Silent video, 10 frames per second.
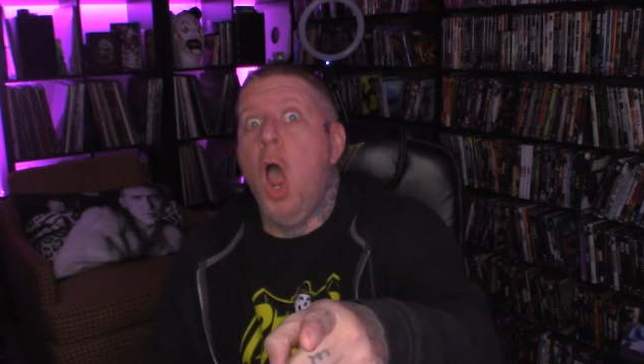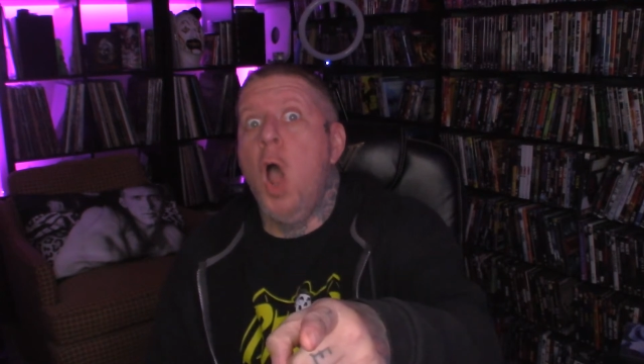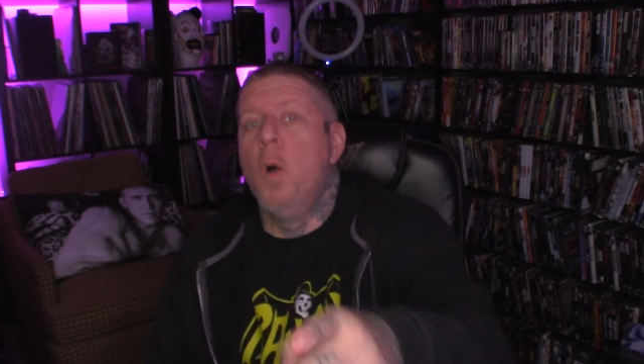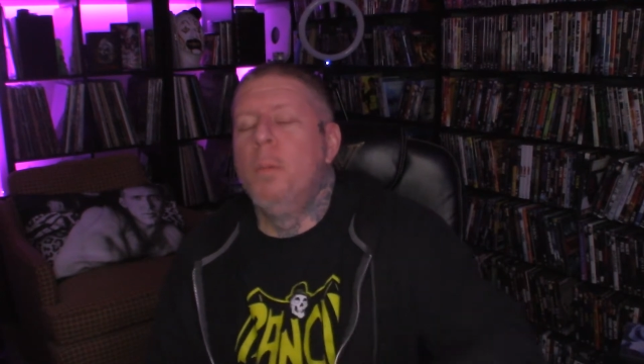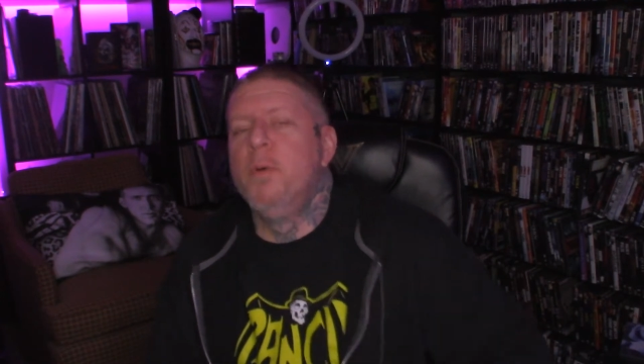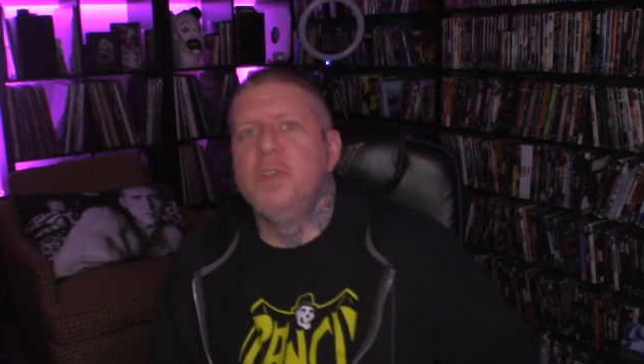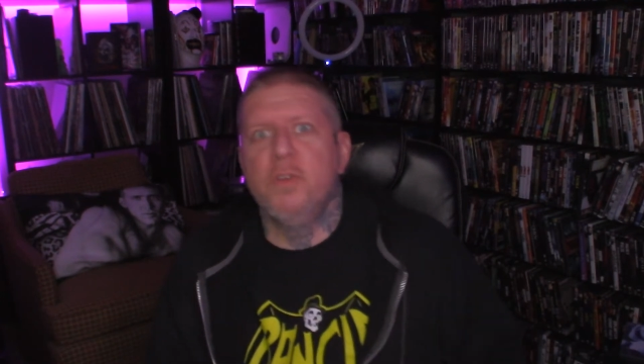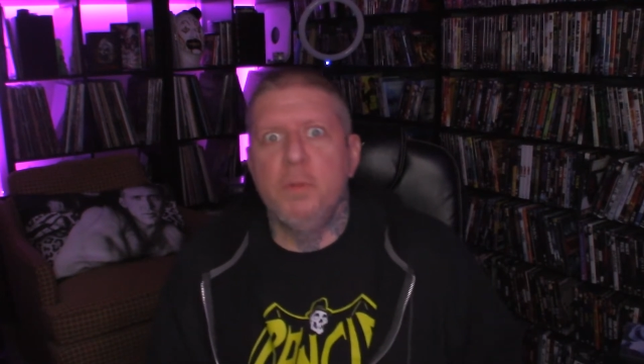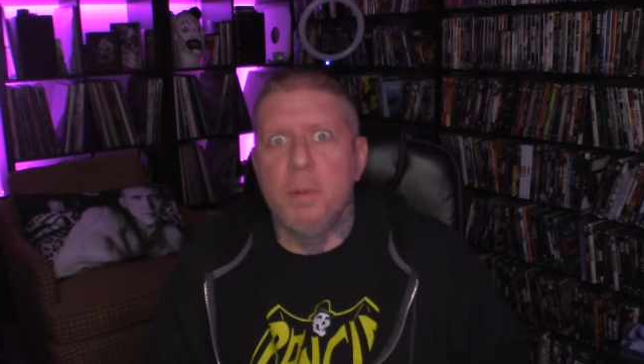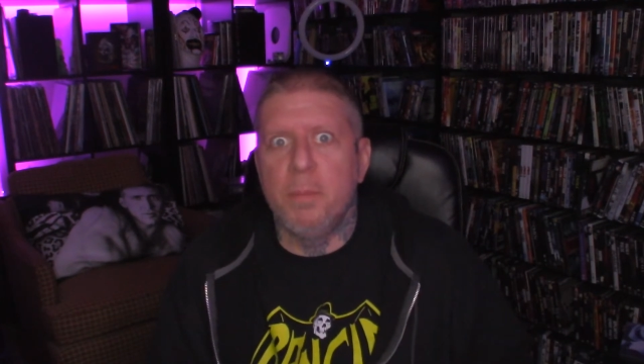What movies
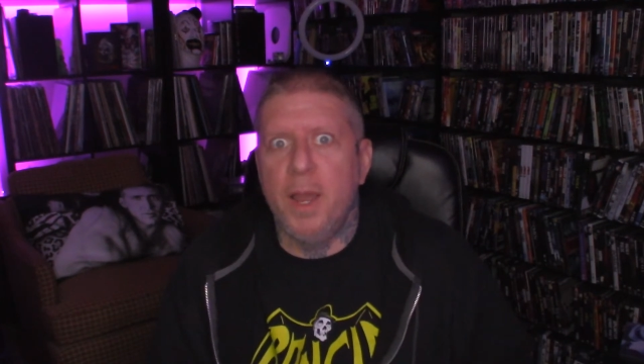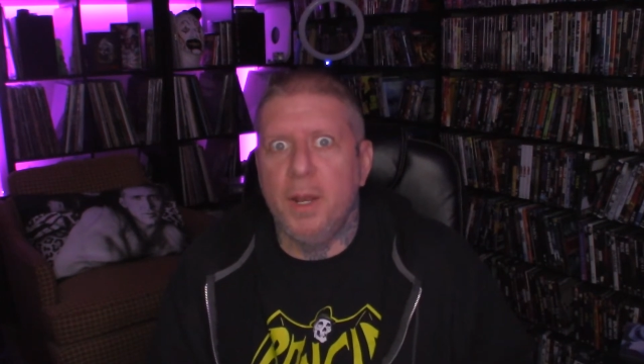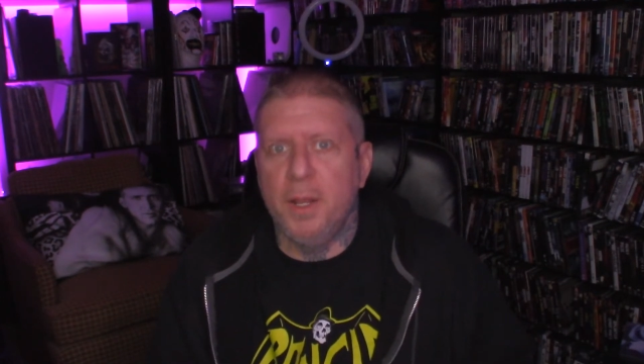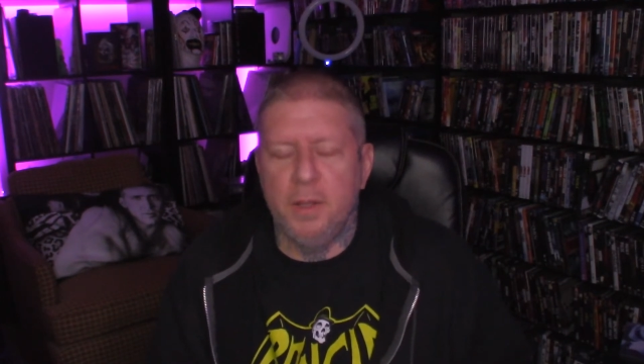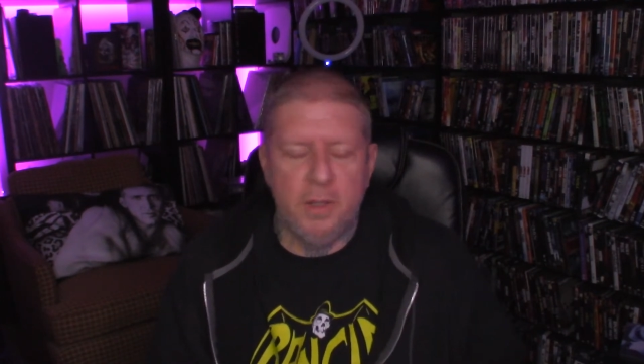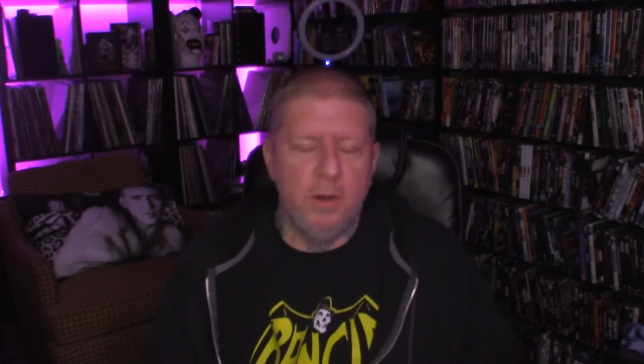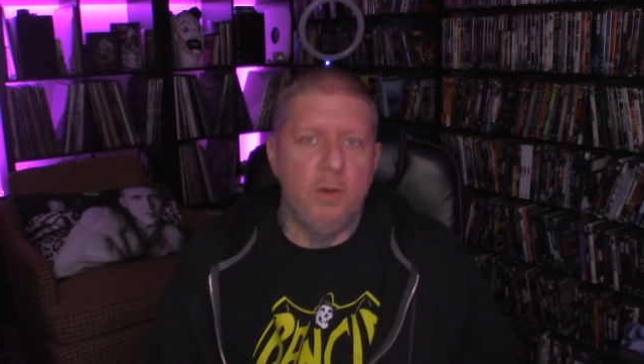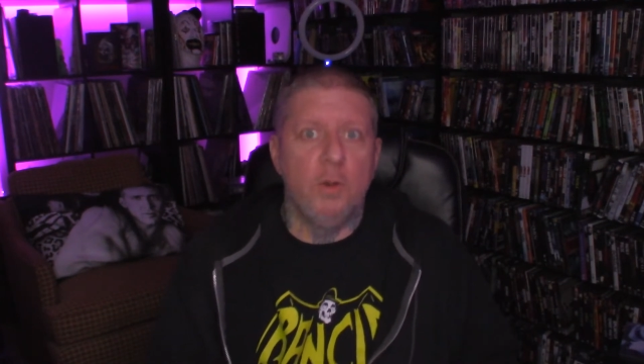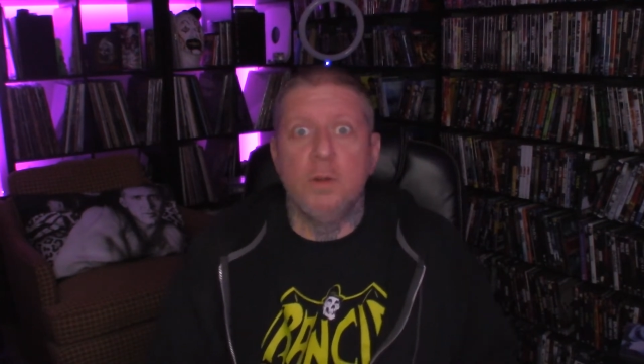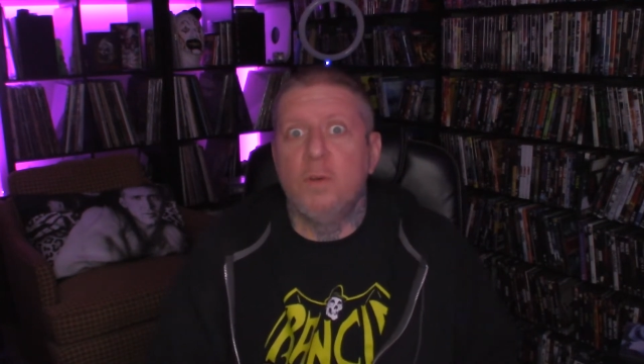have you been buying lately? Are
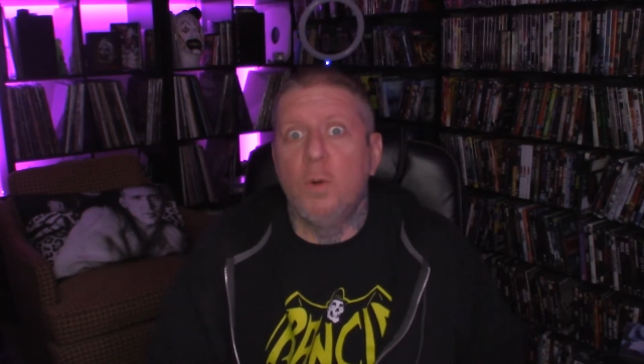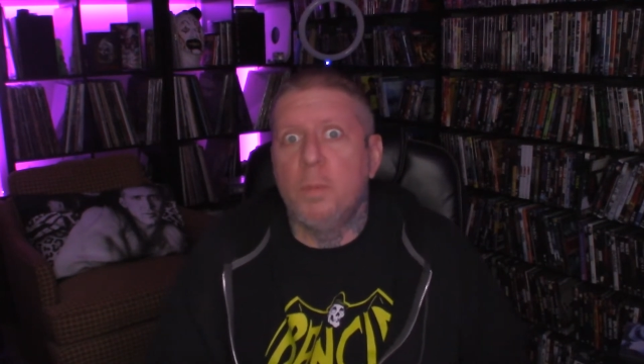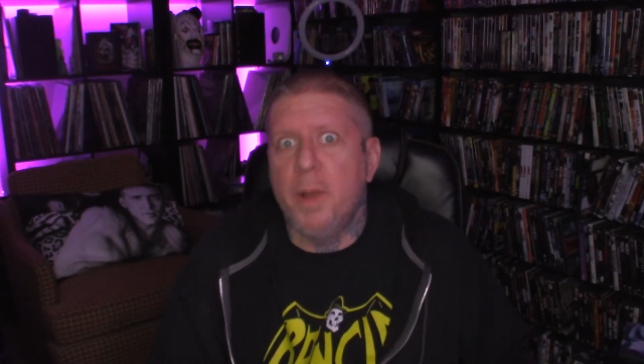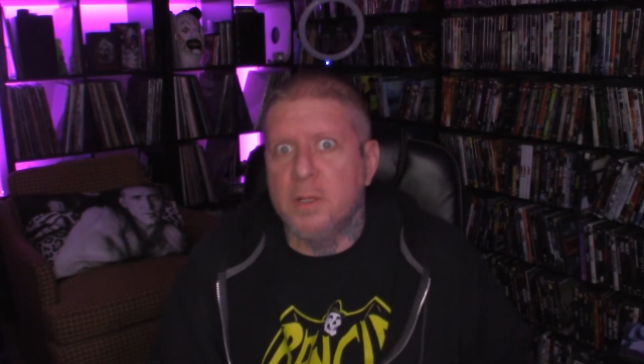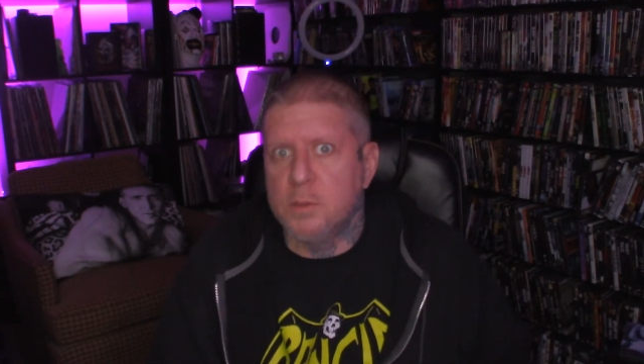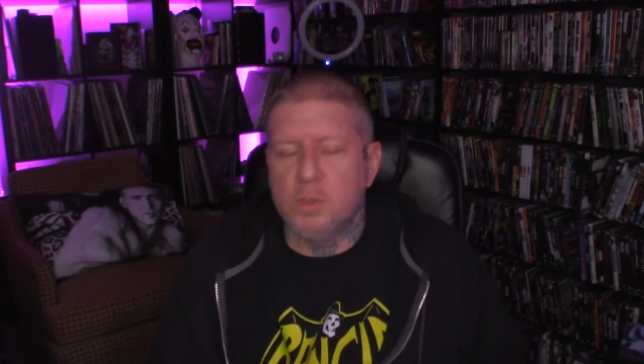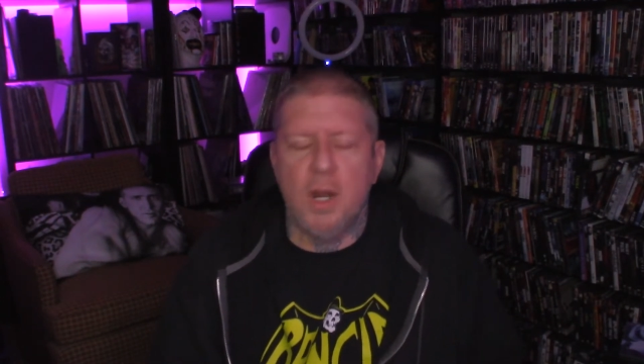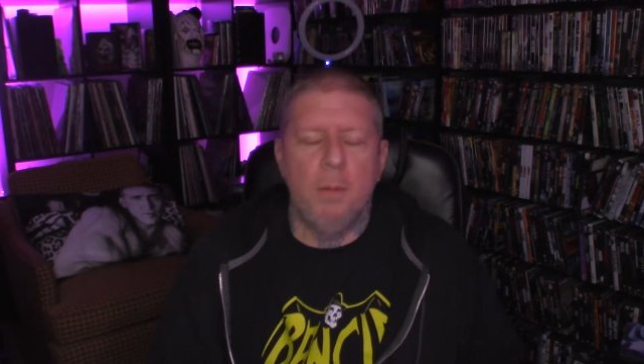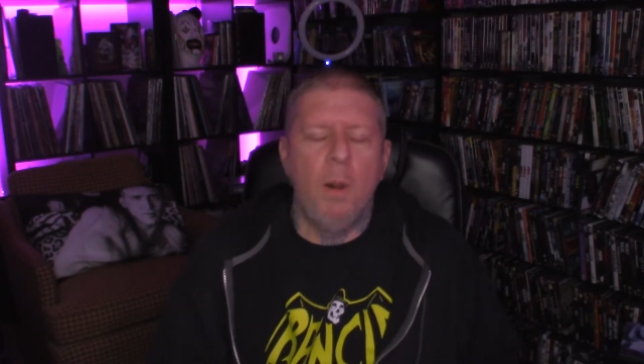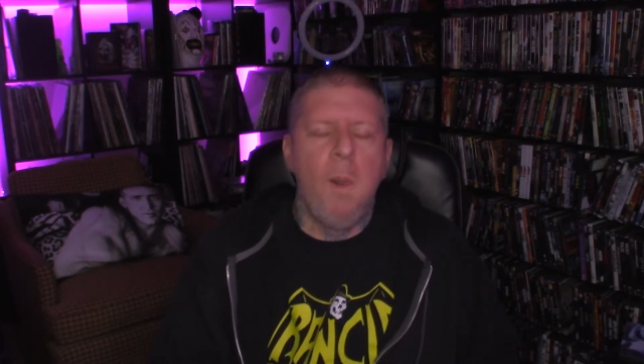you a horror pack
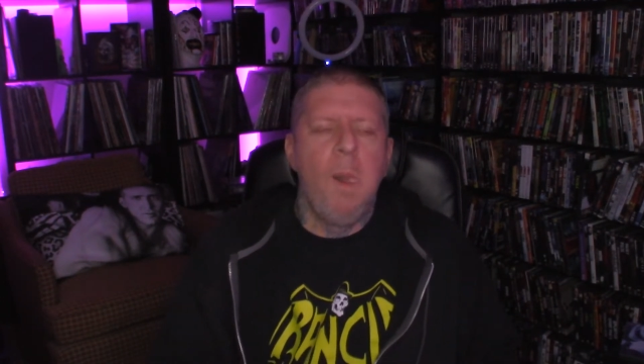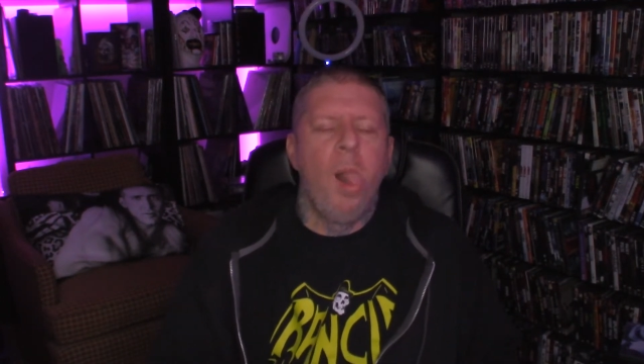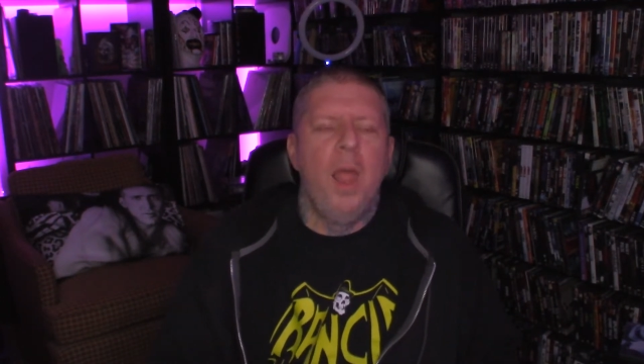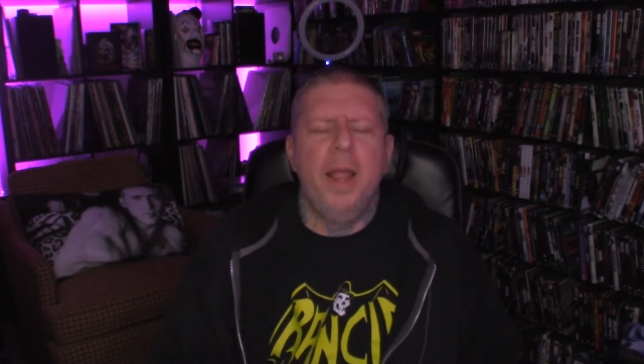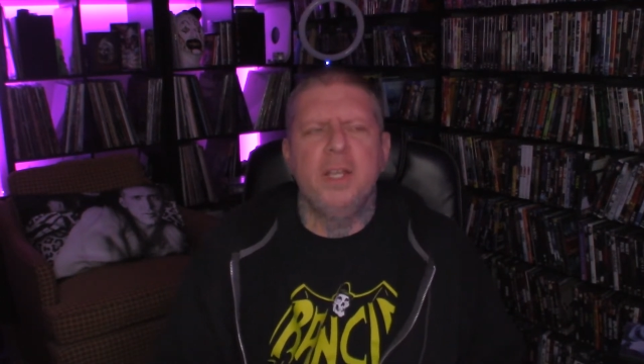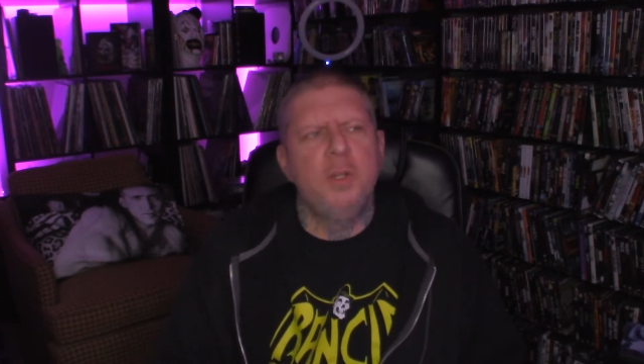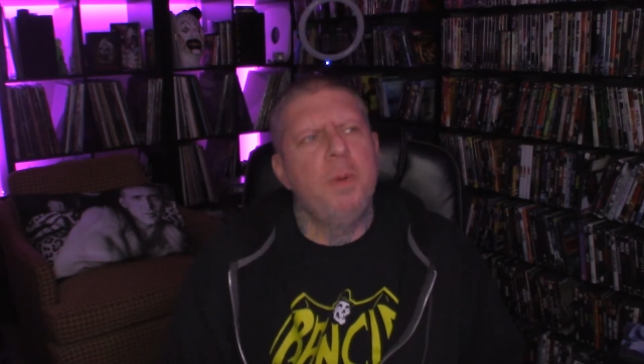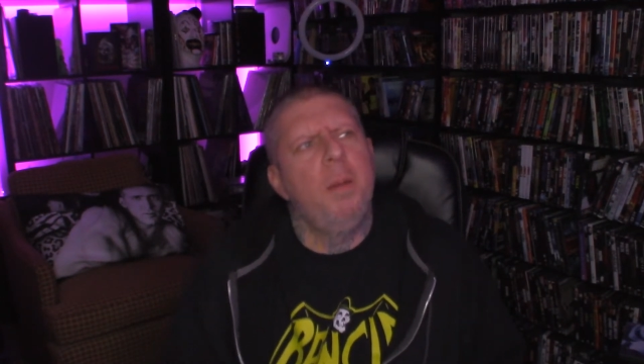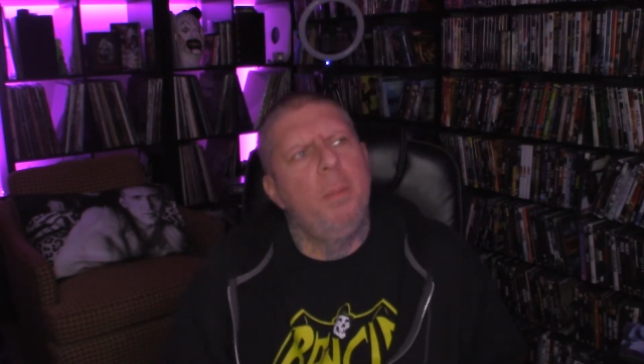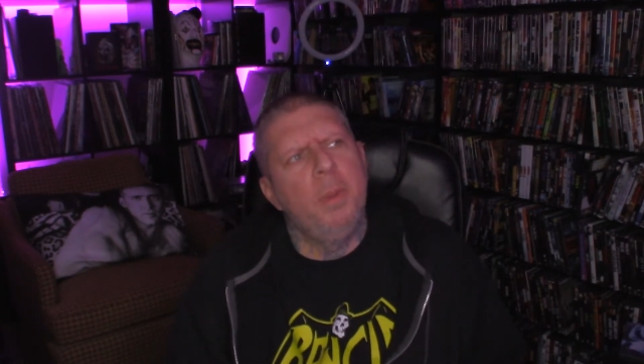subscriber? I guess you're
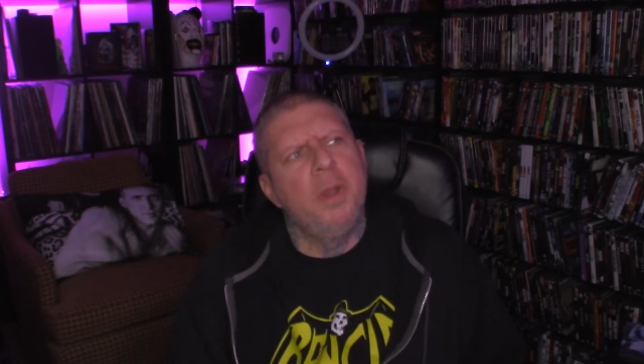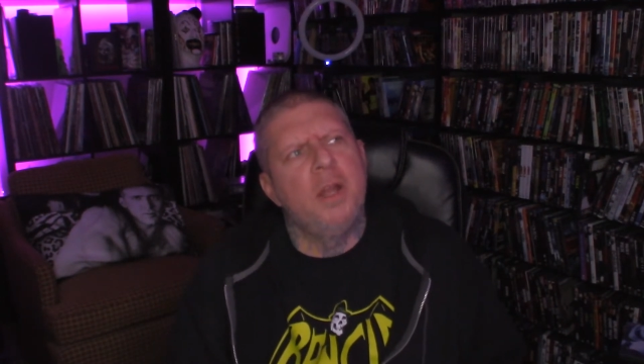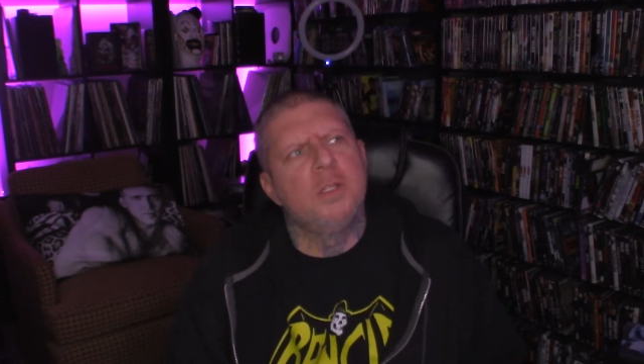probably not a